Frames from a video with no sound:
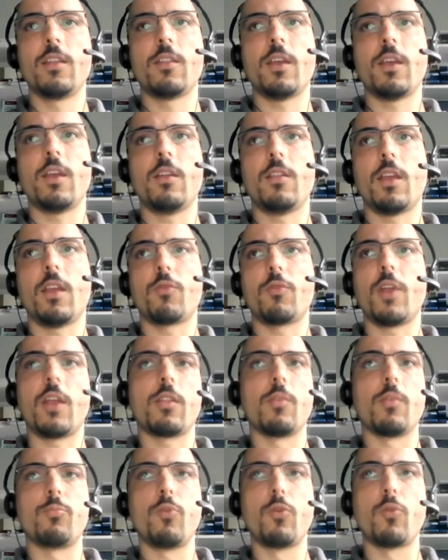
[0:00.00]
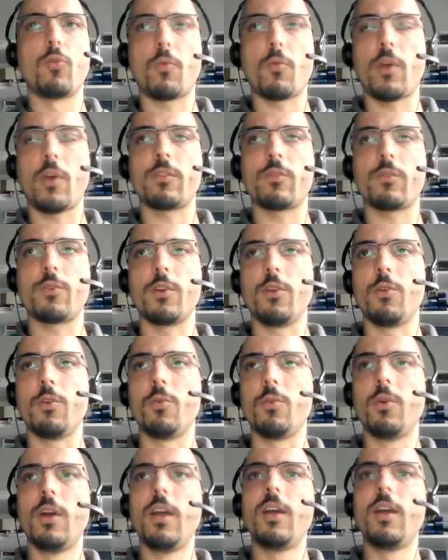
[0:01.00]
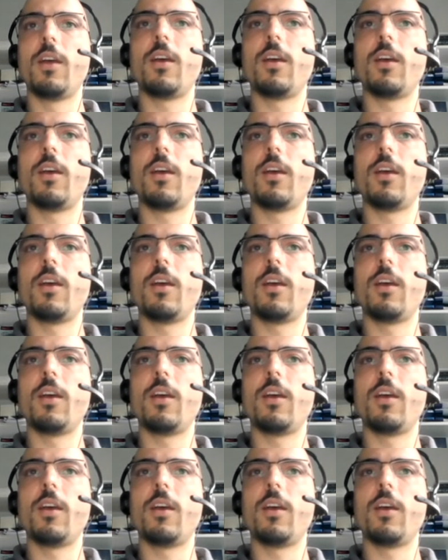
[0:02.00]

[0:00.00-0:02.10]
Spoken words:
they create the pull request for you.